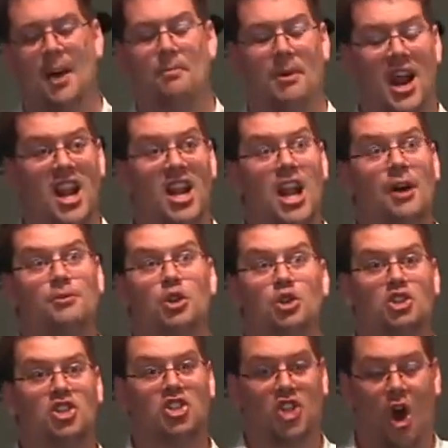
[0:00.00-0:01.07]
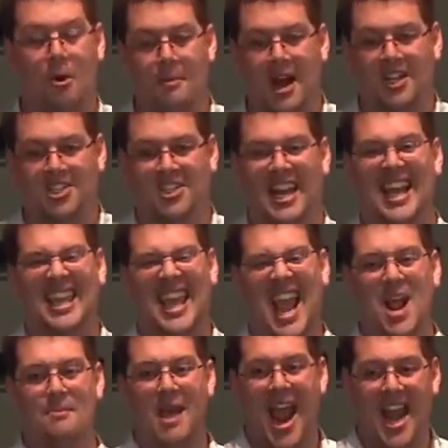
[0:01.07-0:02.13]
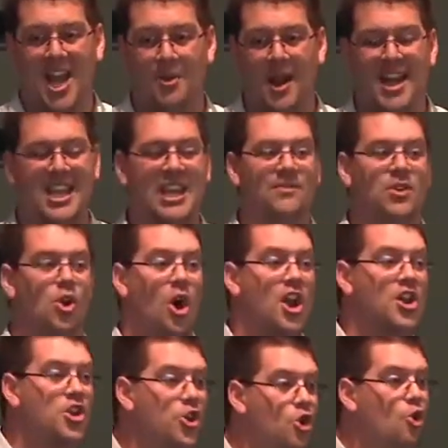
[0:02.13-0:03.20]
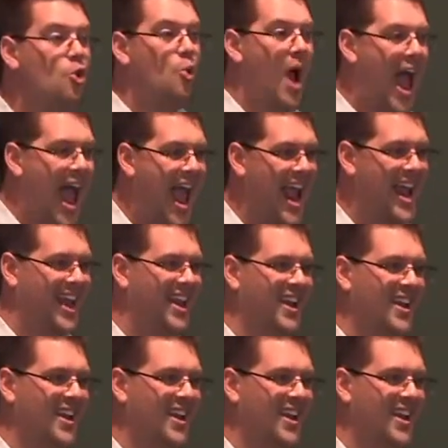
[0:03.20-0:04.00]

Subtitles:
but I loved you so much that I came anyway to give you a new way.